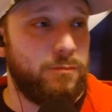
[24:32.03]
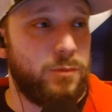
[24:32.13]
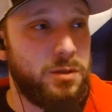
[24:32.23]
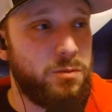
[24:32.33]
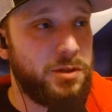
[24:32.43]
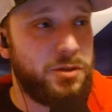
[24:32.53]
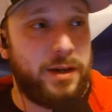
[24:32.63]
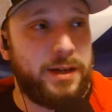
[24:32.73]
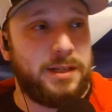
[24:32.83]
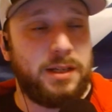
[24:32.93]

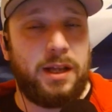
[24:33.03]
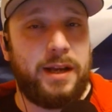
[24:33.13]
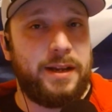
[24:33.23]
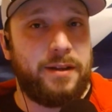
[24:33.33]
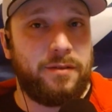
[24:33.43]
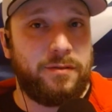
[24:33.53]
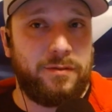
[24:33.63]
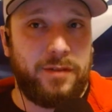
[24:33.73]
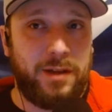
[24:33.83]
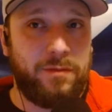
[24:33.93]
the Lightning
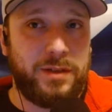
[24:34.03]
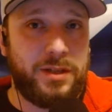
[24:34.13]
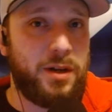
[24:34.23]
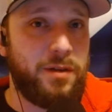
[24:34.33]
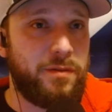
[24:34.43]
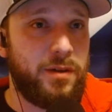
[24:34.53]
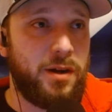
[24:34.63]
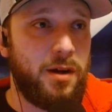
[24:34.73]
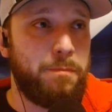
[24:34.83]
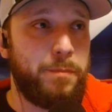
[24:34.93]
in return
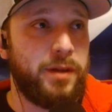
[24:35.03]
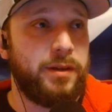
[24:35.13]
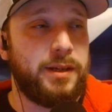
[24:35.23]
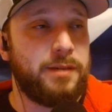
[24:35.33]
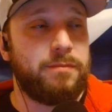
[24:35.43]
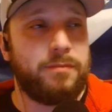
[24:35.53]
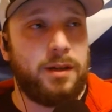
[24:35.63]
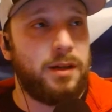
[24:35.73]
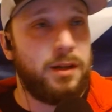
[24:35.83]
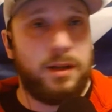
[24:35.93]
for a billion
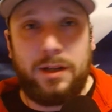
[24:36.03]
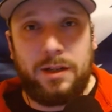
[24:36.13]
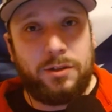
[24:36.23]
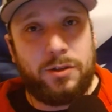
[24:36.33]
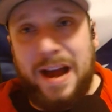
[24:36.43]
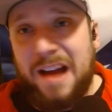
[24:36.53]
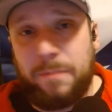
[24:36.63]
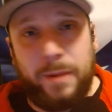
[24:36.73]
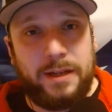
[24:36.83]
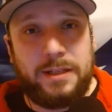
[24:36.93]

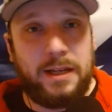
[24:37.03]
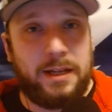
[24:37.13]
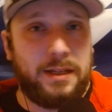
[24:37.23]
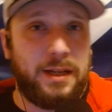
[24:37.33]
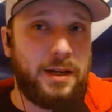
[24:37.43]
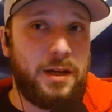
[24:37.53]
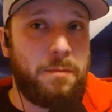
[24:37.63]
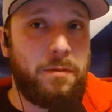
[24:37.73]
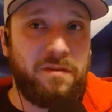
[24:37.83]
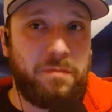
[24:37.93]
draft picks and a
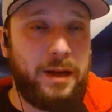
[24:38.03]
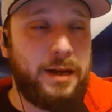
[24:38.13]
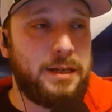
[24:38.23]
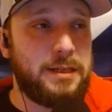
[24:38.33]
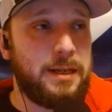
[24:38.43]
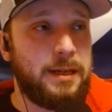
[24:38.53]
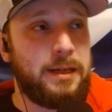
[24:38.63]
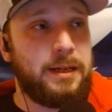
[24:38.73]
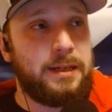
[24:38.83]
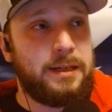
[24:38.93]
couple of players,
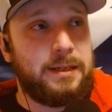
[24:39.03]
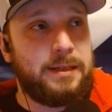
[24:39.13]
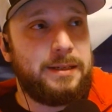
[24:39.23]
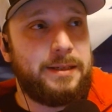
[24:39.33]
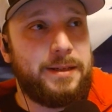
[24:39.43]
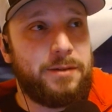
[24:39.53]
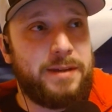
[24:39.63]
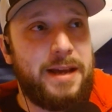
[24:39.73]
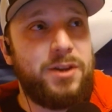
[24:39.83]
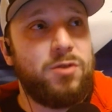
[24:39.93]
you know,
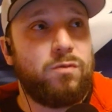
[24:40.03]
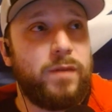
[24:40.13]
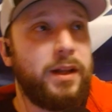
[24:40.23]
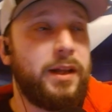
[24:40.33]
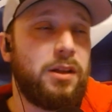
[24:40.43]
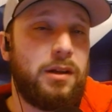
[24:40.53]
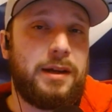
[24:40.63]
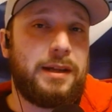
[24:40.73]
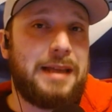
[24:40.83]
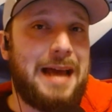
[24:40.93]
can you really
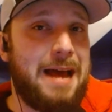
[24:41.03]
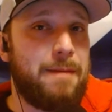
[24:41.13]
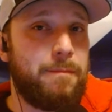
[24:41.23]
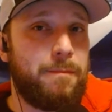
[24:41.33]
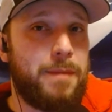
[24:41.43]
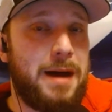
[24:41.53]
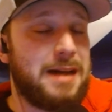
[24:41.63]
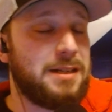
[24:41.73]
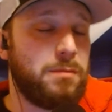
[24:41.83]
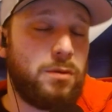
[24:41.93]
look at that
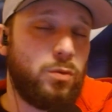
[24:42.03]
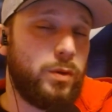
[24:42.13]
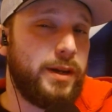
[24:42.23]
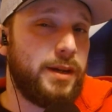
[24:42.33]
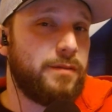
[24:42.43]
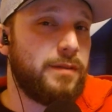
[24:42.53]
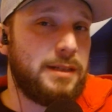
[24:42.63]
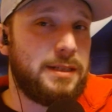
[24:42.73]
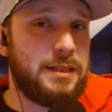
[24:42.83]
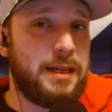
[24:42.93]
possible what if
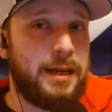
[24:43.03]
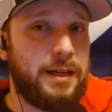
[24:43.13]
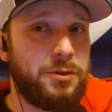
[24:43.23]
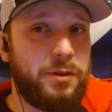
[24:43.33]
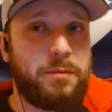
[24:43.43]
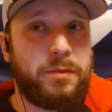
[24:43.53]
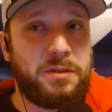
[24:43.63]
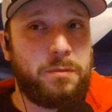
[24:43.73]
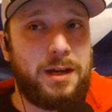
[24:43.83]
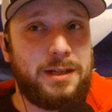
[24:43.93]
and say Julian
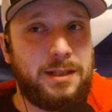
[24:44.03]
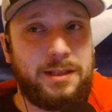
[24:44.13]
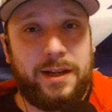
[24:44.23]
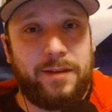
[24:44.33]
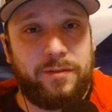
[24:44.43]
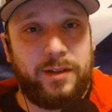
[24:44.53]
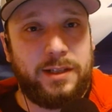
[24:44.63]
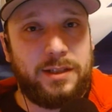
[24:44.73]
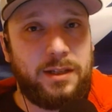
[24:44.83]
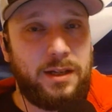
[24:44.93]
Brisebois doesn't get
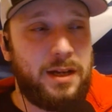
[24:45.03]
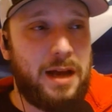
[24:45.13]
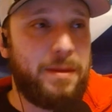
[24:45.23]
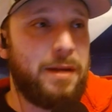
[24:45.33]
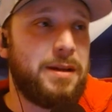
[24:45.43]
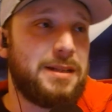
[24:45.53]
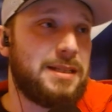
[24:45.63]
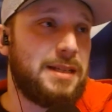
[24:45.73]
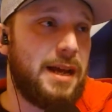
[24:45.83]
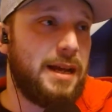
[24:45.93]
fleeced? I mean, I'm not
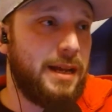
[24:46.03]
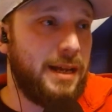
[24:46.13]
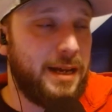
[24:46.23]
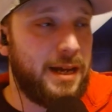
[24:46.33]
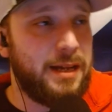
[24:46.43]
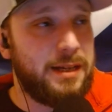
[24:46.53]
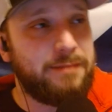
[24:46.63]
saying he got,